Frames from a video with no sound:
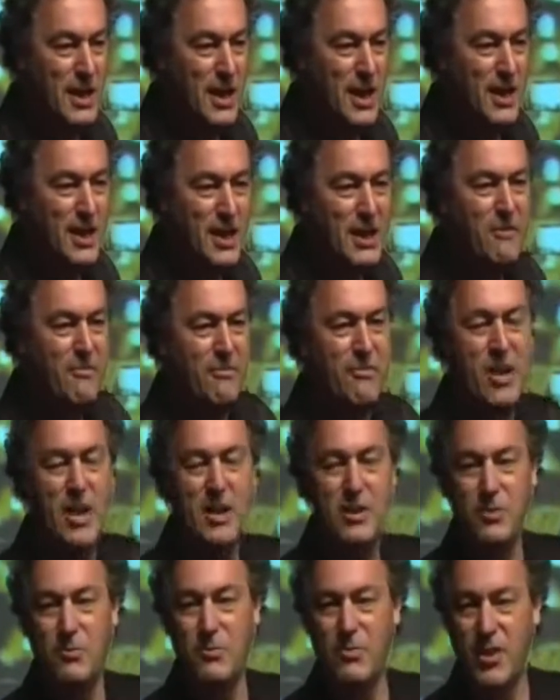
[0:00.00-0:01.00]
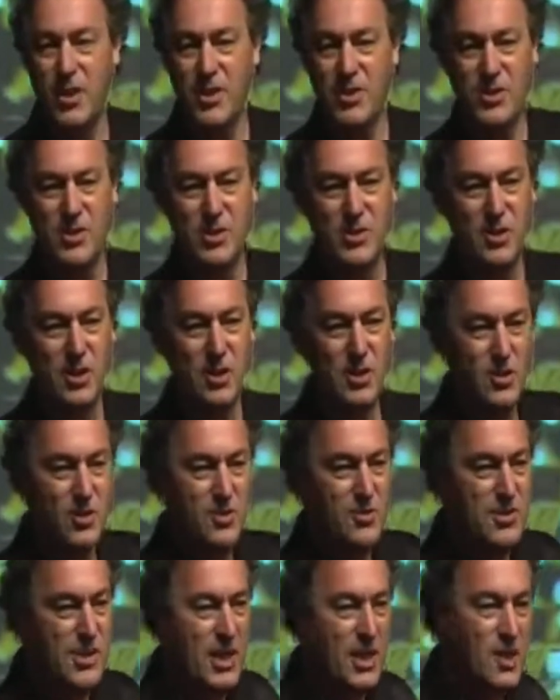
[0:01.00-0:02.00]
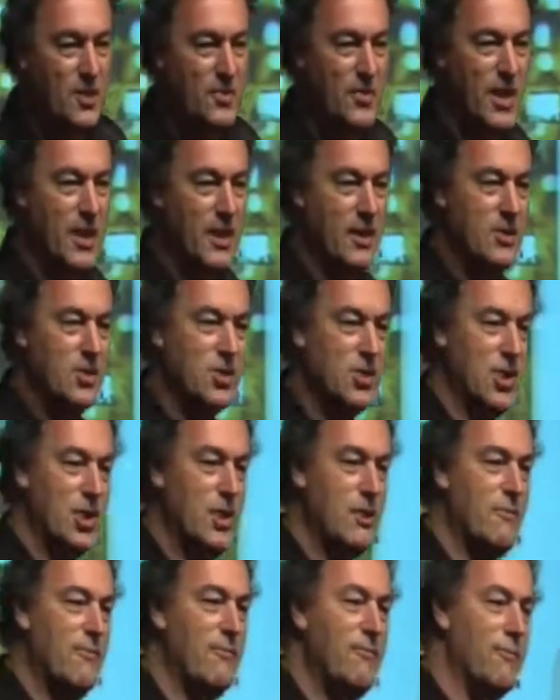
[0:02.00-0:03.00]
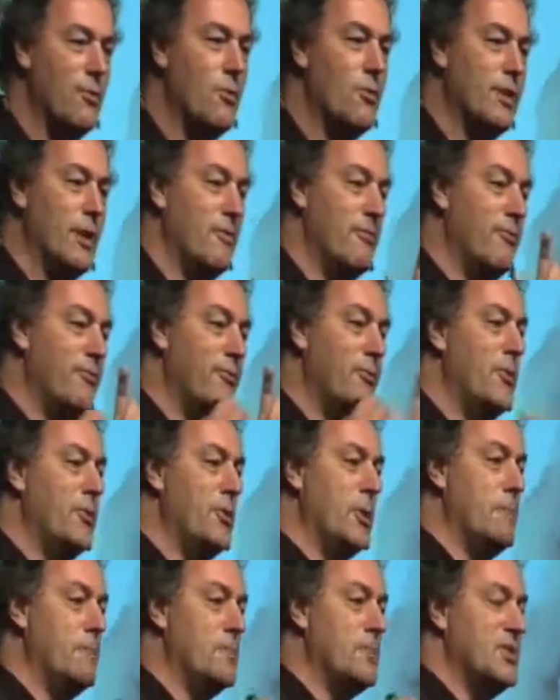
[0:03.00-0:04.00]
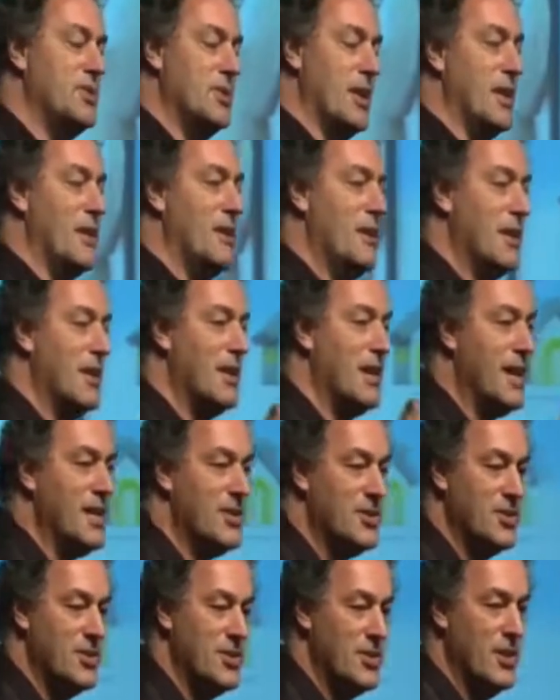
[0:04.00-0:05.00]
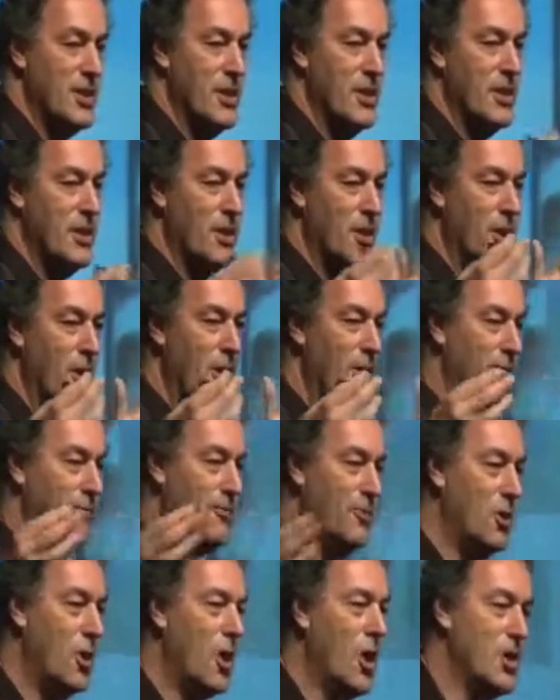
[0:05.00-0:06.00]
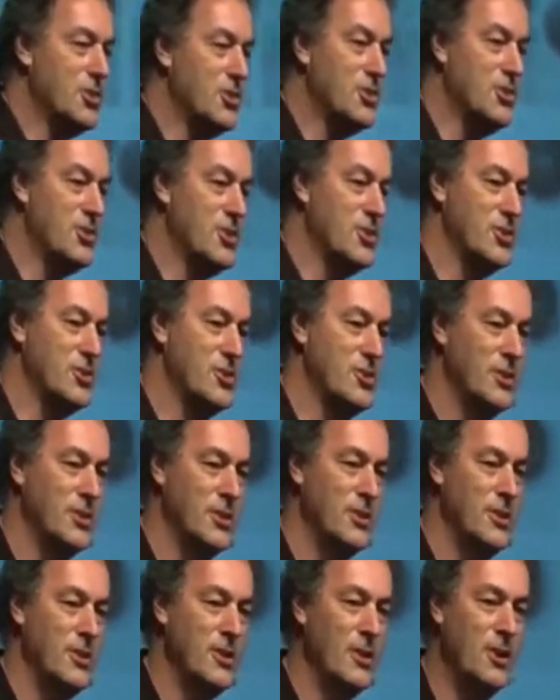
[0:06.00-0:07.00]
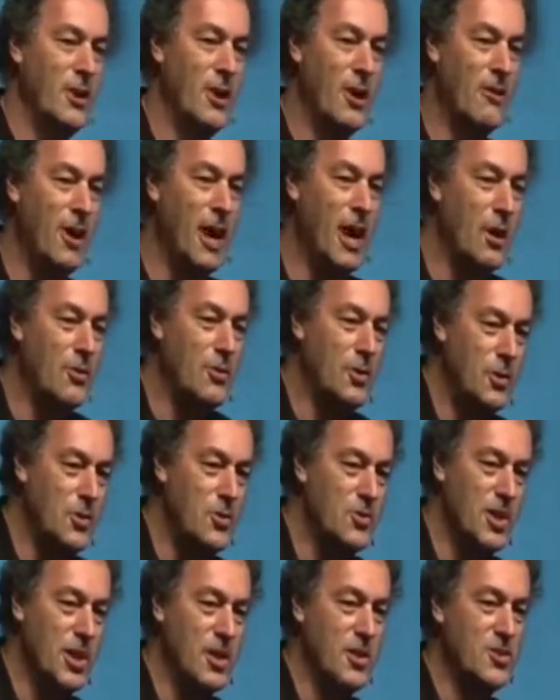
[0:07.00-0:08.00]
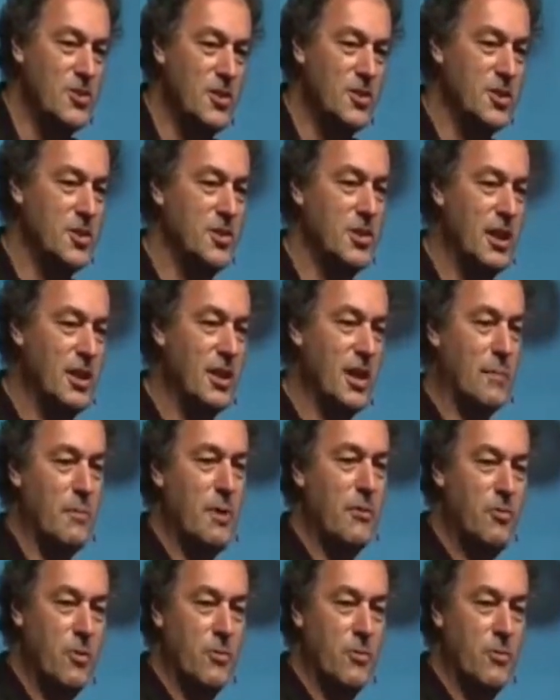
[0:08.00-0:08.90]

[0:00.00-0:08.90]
And if they do this, it turns out they can share 40% less of costs of how you use electricity coming